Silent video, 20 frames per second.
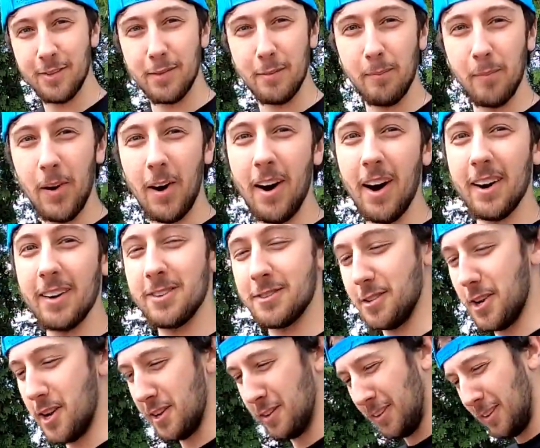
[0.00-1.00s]
you have the
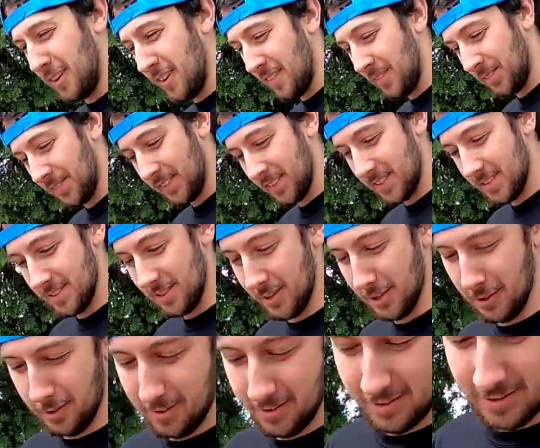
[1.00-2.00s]
box, right?
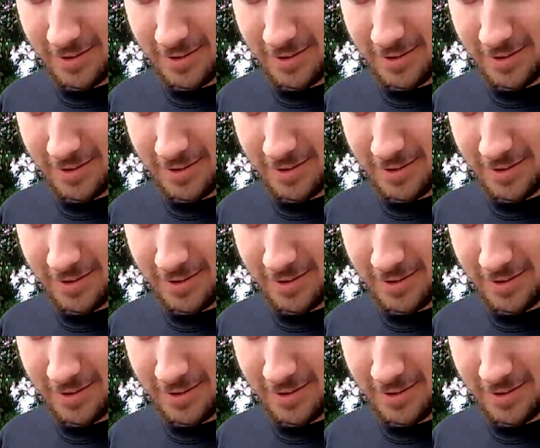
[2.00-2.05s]
So